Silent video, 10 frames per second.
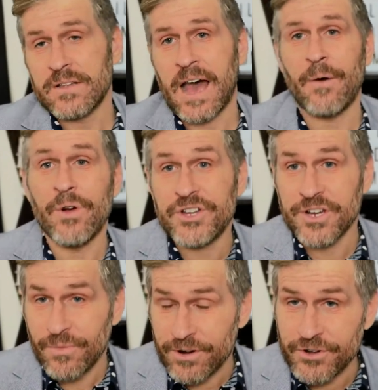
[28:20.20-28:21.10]
I wish
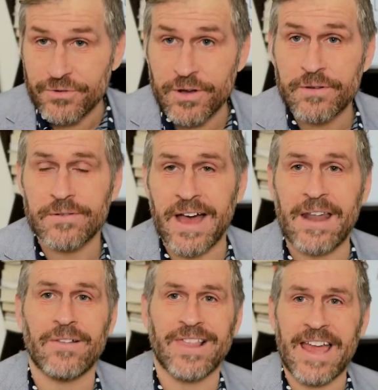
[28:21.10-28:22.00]
it weren't true. I
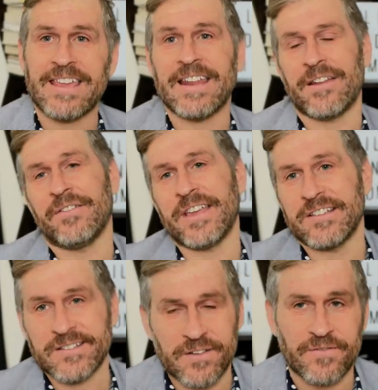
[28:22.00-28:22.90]
don't like it. I don't think
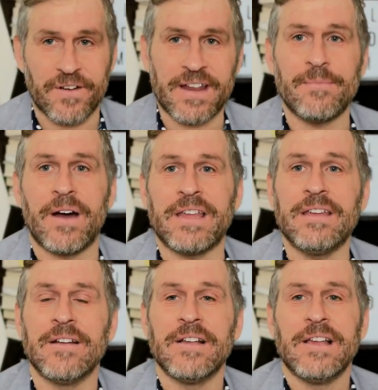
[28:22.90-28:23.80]
it's good for
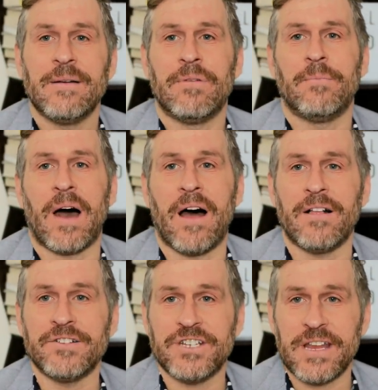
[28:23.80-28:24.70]
anybody, but
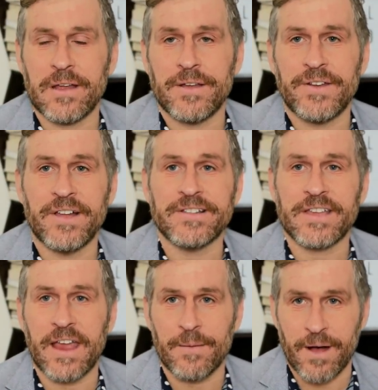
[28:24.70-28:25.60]
biology doesn't
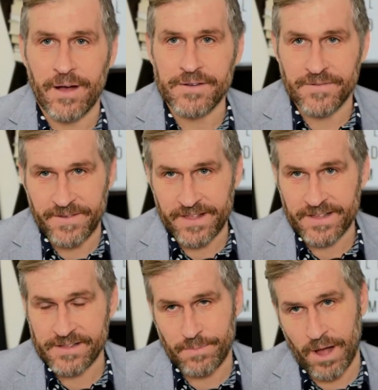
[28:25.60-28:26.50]
care about your
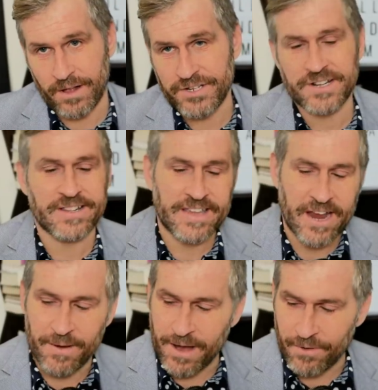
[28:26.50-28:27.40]
feelings. Biology doesn't
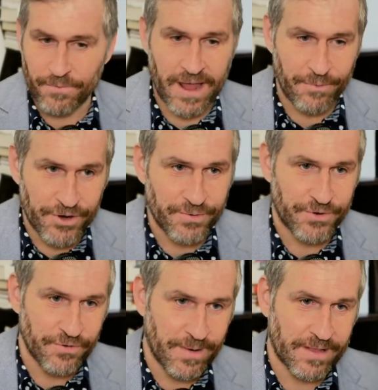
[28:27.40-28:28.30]
care about what I wish were
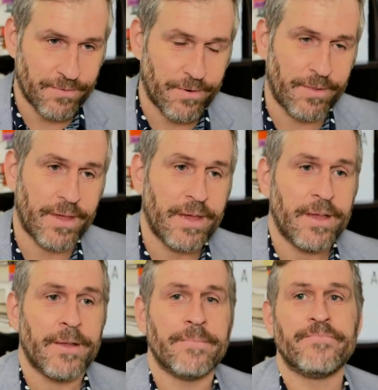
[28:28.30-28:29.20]
true about the world.
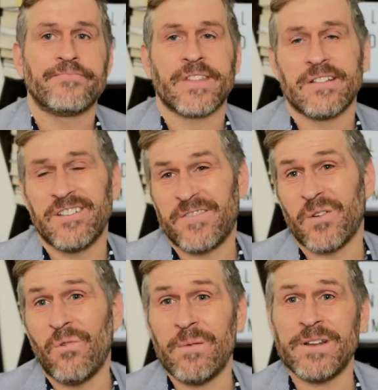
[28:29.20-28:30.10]
So if
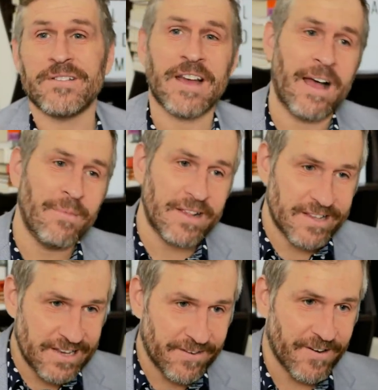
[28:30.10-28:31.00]
you're a woman, your
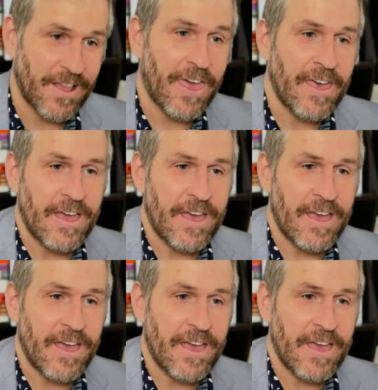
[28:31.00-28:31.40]
timelines are different.